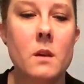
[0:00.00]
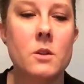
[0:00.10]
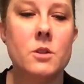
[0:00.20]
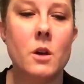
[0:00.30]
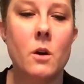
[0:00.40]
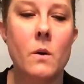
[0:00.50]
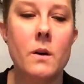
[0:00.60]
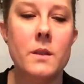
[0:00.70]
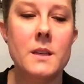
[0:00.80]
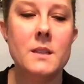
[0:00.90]
So
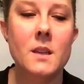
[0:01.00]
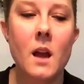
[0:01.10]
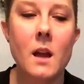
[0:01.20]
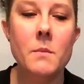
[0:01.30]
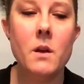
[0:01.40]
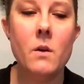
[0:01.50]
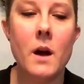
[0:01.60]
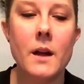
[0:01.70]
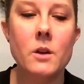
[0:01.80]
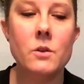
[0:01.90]
this time though,
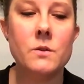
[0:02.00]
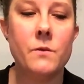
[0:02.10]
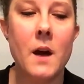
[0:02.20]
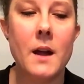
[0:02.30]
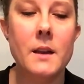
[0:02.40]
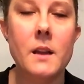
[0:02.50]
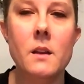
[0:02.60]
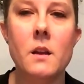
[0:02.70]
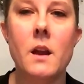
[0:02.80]
I used fondant,